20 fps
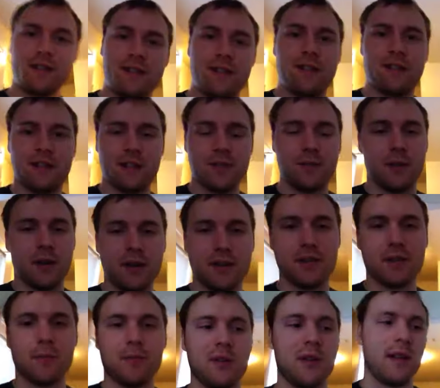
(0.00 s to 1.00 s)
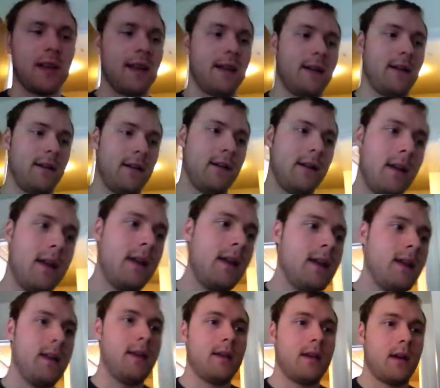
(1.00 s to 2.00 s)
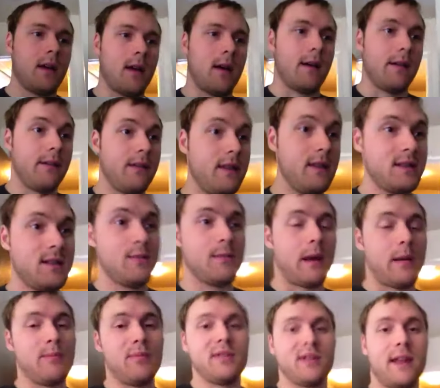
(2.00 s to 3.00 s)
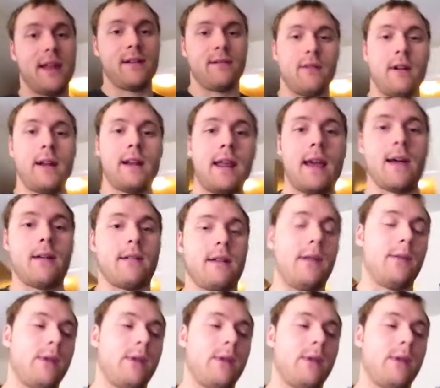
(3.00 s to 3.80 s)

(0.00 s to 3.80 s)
6 buttons a player. This is my plan right now